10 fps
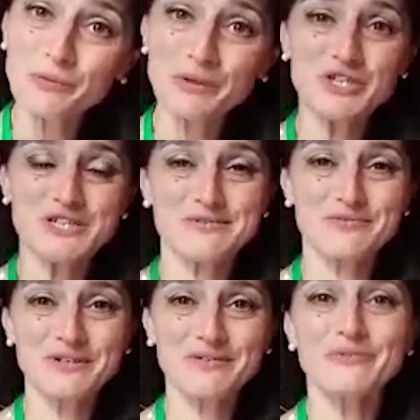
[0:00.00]
which is
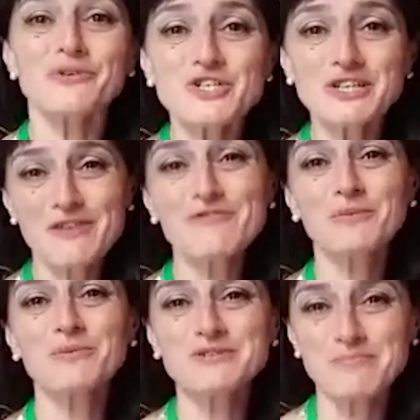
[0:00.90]
originally
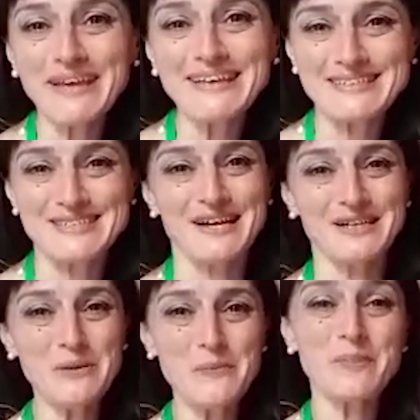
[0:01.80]
from
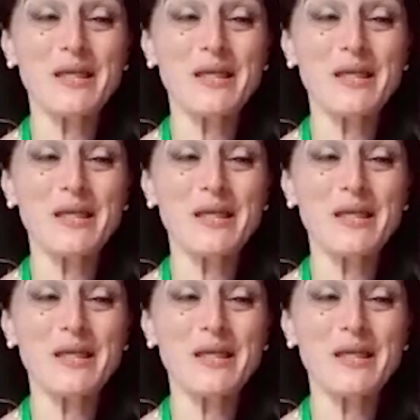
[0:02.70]
Uzbekistan,